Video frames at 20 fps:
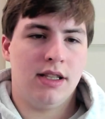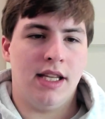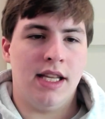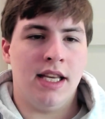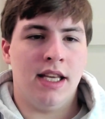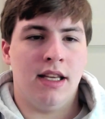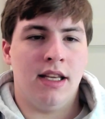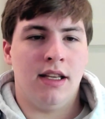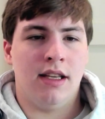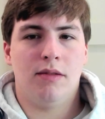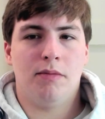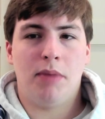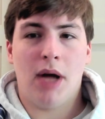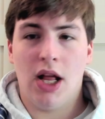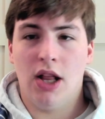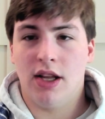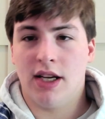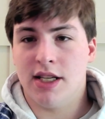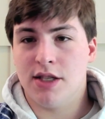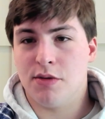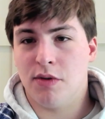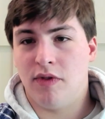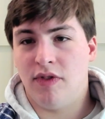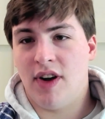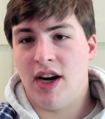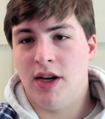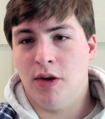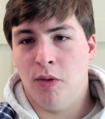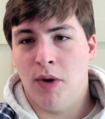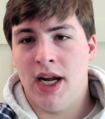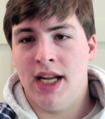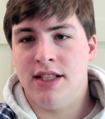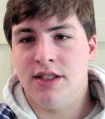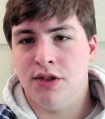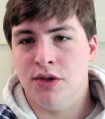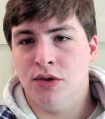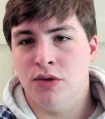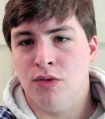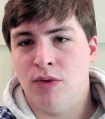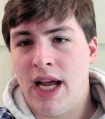the Pelicans would find a way
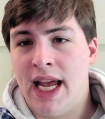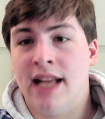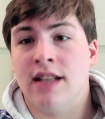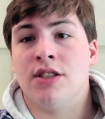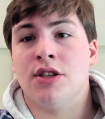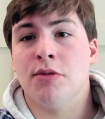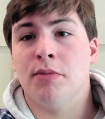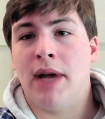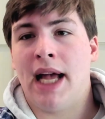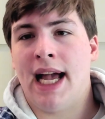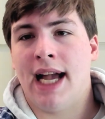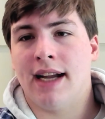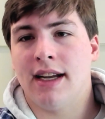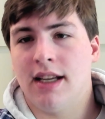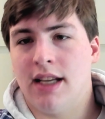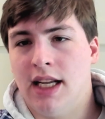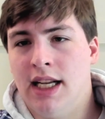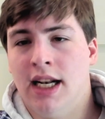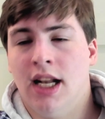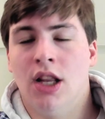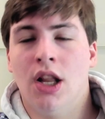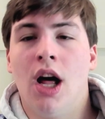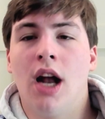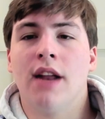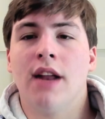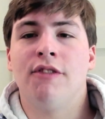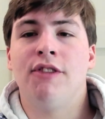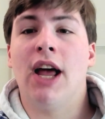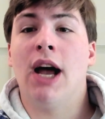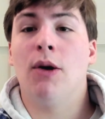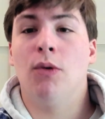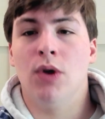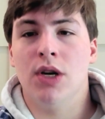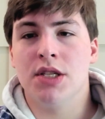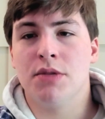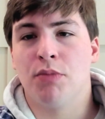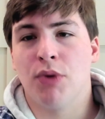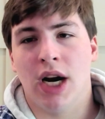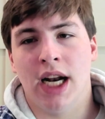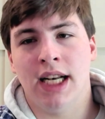to answer back. And a lot of that
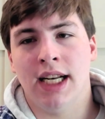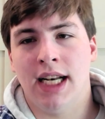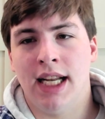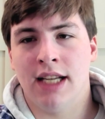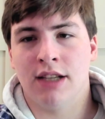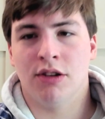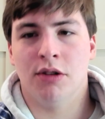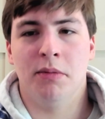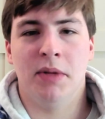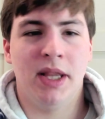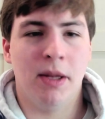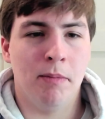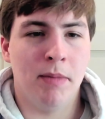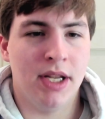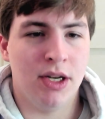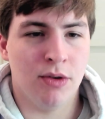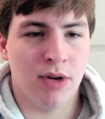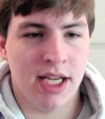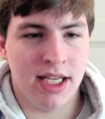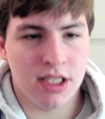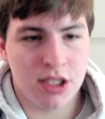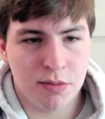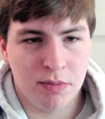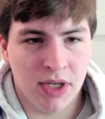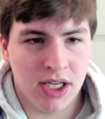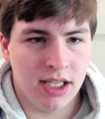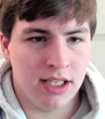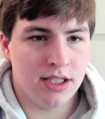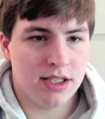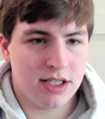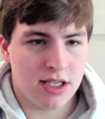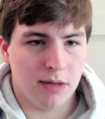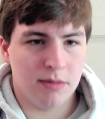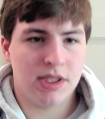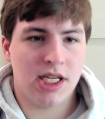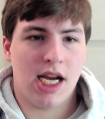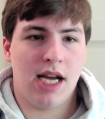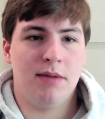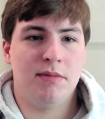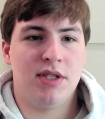was Brandon Ingram in the mid-range, but
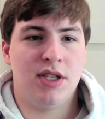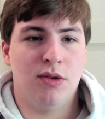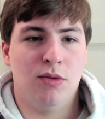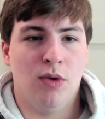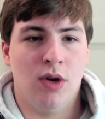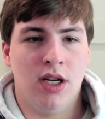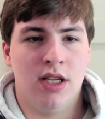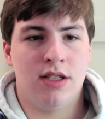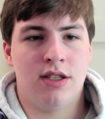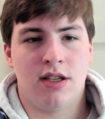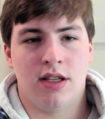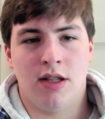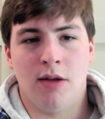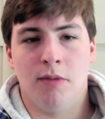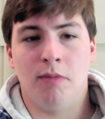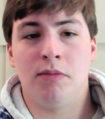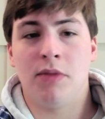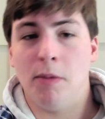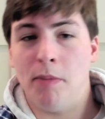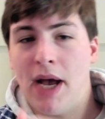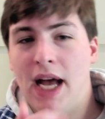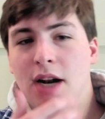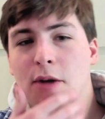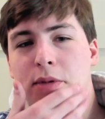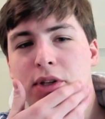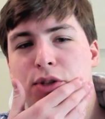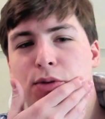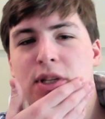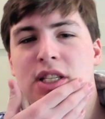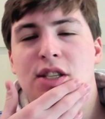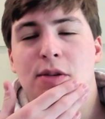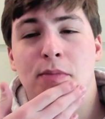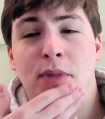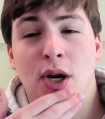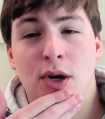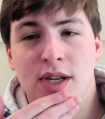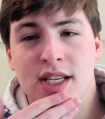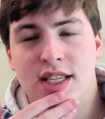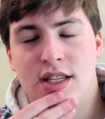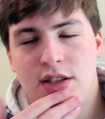sometimes it was the battle between
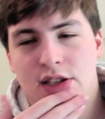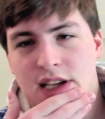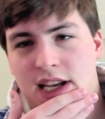Sabonis